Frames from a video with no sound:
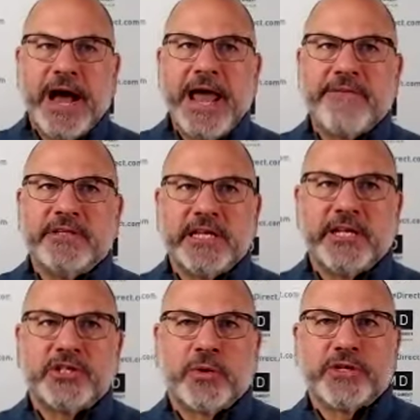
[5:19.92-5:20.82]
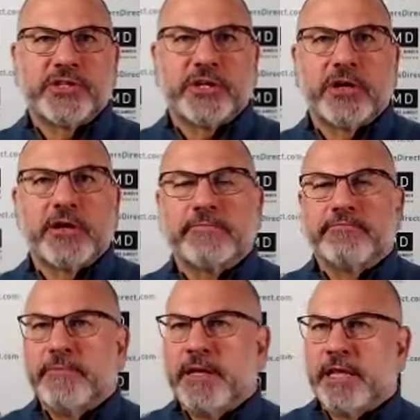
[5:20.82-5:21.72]
I haven't seen a twister
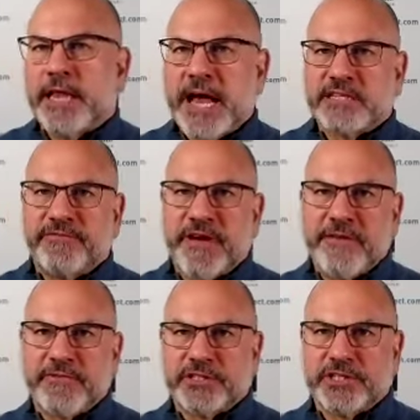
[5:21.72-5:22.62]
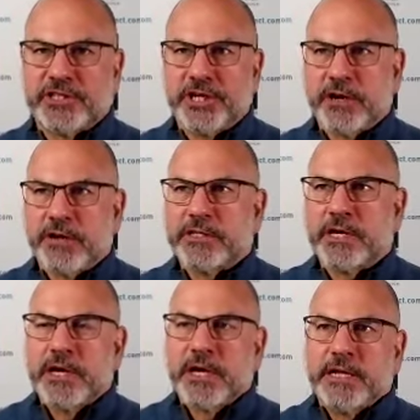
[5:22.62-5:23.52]
in the last 5 or 6 years,
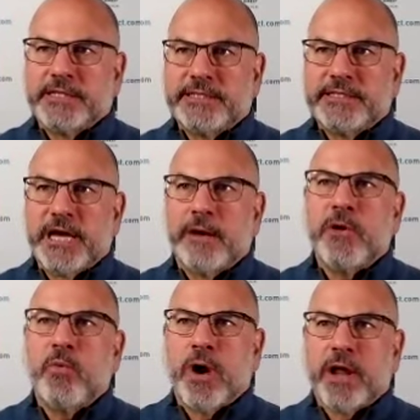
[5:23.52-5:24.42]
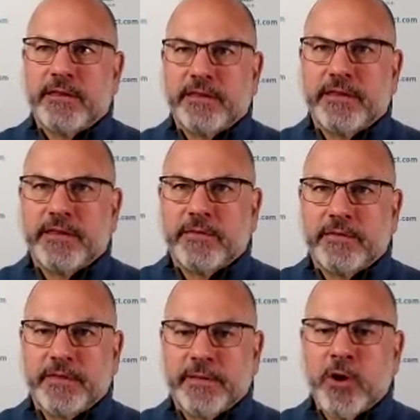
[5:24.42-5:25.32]
tell me what the
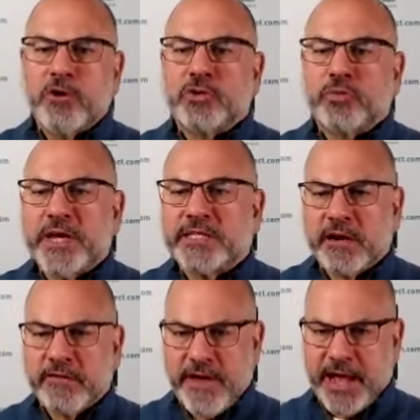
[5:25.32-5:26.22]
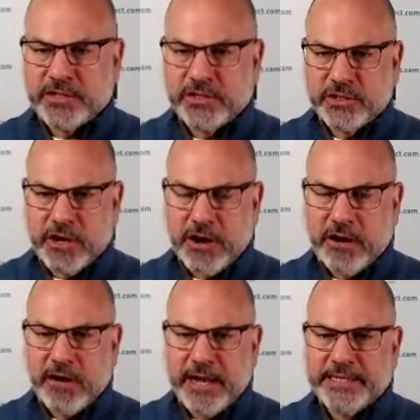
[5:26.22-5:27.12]
most recent advances
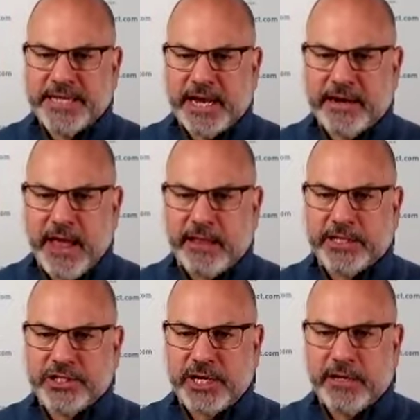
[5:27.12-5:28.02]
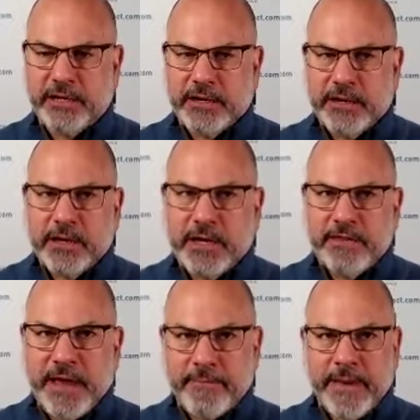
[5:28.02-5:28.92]
are in technology
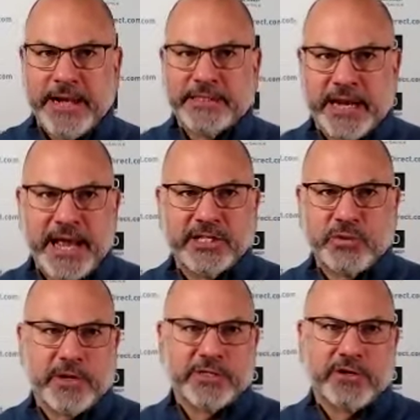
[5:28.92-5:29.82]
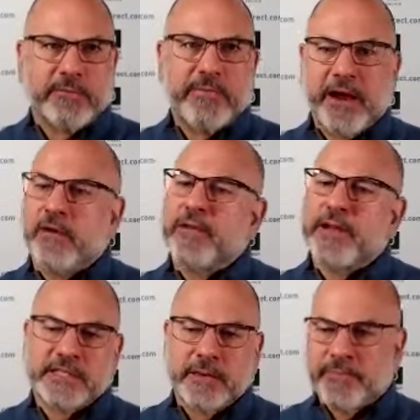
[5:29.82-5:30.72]
that make today's twister better than
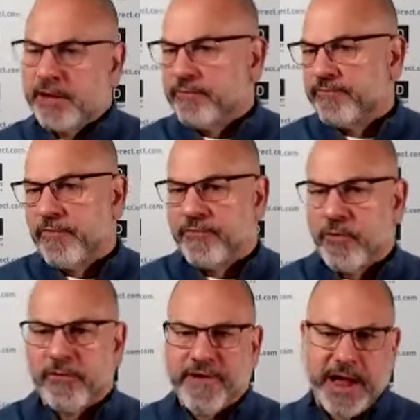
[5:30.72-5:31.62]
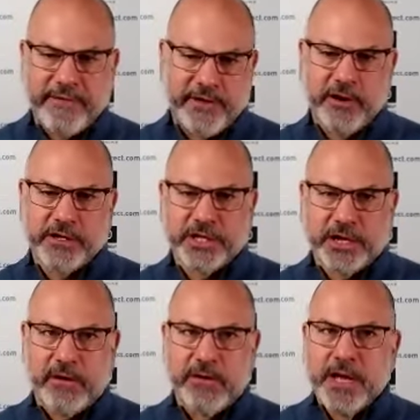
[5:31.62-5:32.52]
something 4 or 5 years
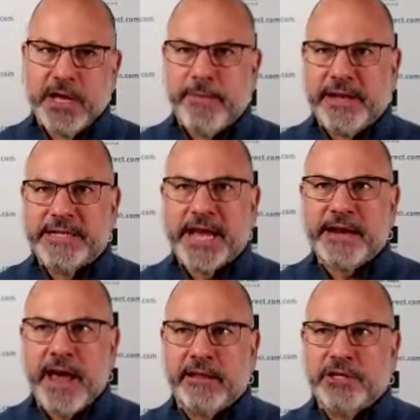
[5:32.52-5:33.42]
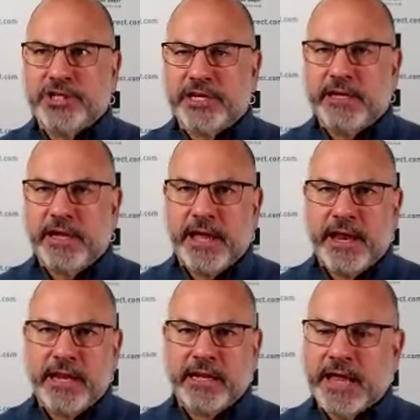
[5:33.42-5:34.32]
ago. I mean, technology
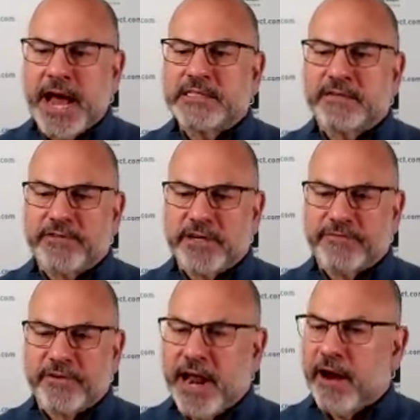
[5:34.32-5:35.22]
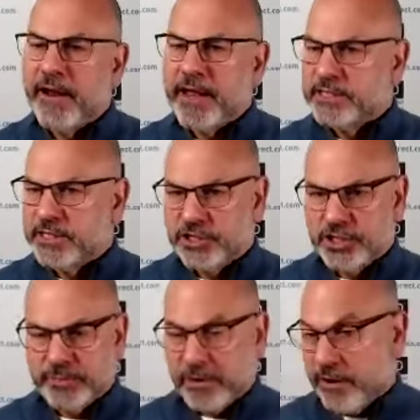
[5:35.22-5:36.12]
in lots of different areas is
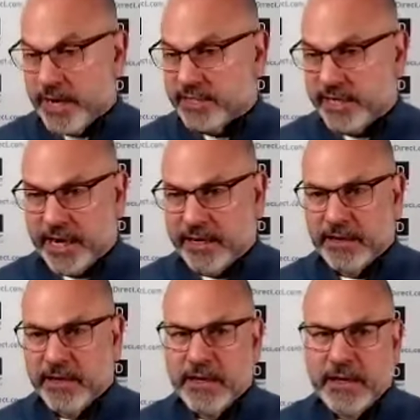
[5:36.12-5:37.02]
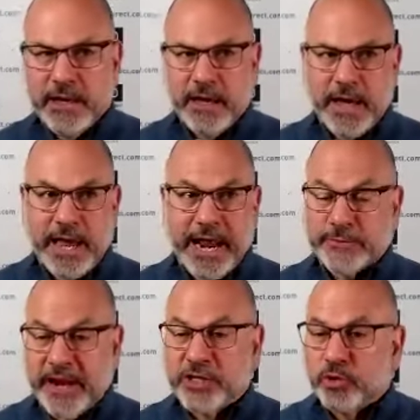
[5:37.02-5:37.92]
just progressing at an
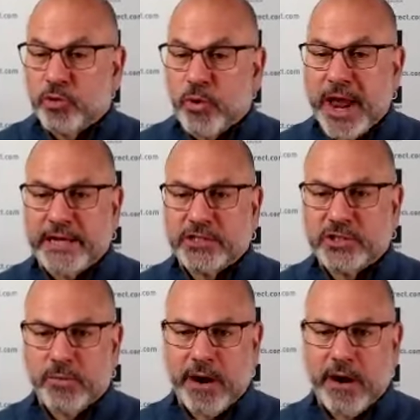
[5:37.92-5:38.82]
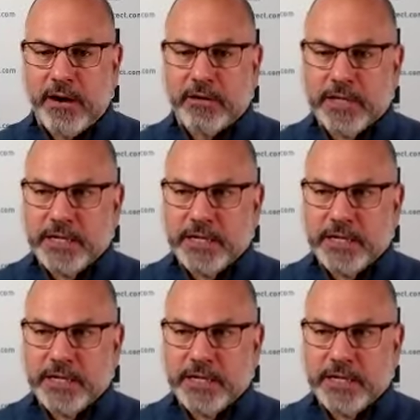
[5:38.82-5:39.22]
exponential rate, to where